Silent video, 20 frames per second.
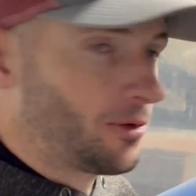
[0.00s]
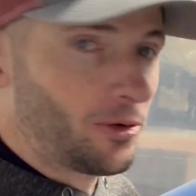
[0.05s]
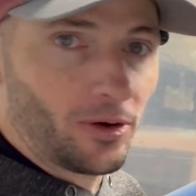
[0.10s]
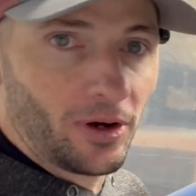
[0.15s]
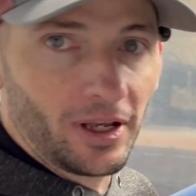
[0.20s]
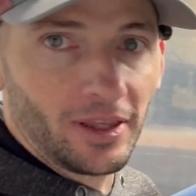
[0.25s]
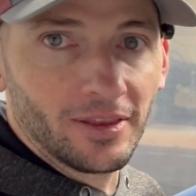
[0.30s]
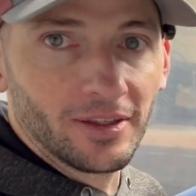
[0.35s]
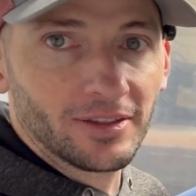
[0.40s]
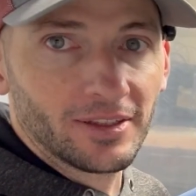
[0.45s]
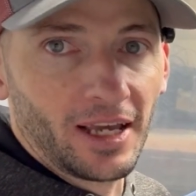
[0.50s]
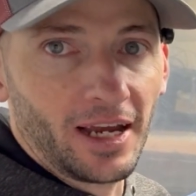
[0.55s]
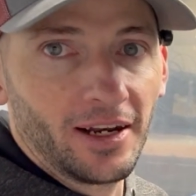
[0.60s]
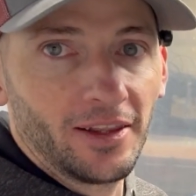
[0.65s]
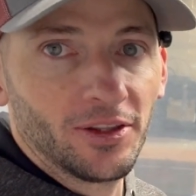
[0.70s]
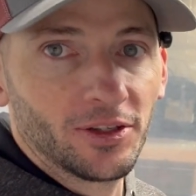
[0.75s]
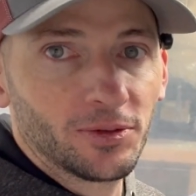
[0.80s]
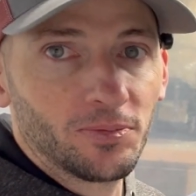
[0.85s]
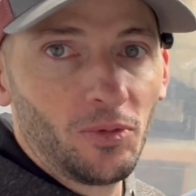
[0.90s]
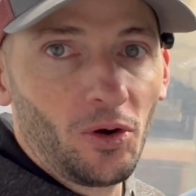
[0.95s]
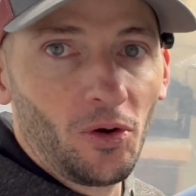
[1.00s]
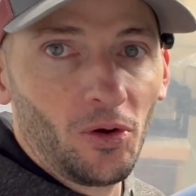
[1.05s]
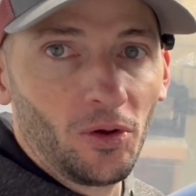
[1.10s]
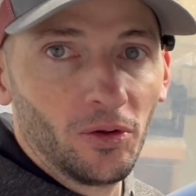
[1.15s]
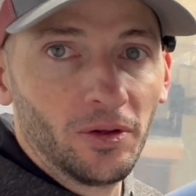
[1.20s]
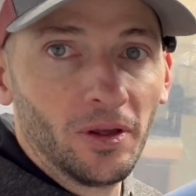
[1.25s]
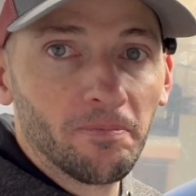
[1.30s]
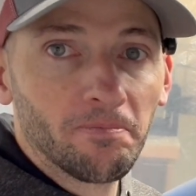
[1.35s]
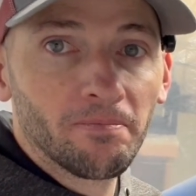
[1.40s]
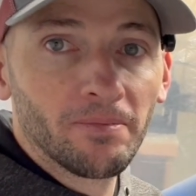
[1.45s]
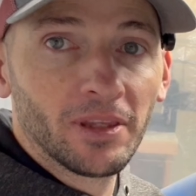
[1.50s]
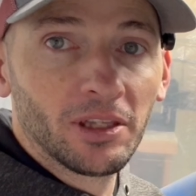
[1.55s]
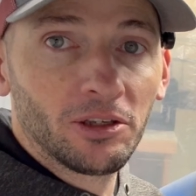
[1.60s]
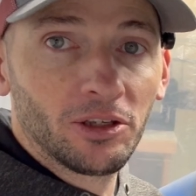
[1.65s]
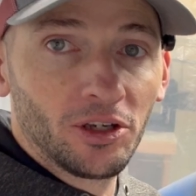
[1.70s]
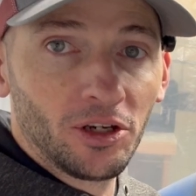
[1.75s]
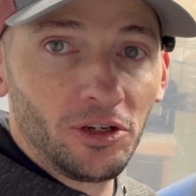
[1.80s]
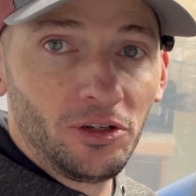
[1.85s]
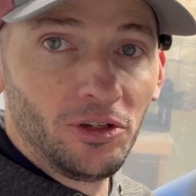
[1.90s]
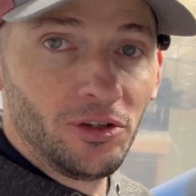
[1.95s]
were in the side of this mold.
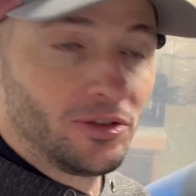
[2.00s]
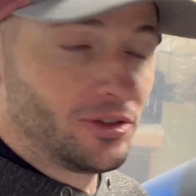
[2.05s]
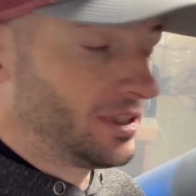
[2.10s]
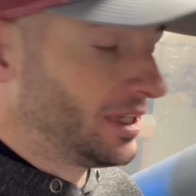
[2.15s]
Good news